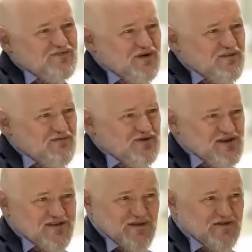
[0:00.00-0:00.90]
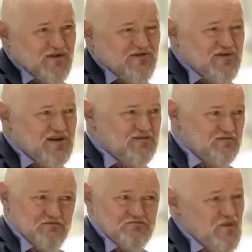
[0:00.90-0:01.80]
problem, which is not so far.
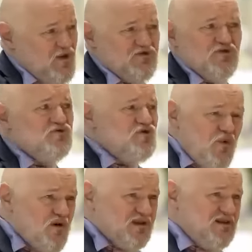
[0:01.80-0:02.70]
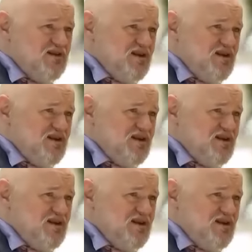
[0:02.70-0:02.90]
So no one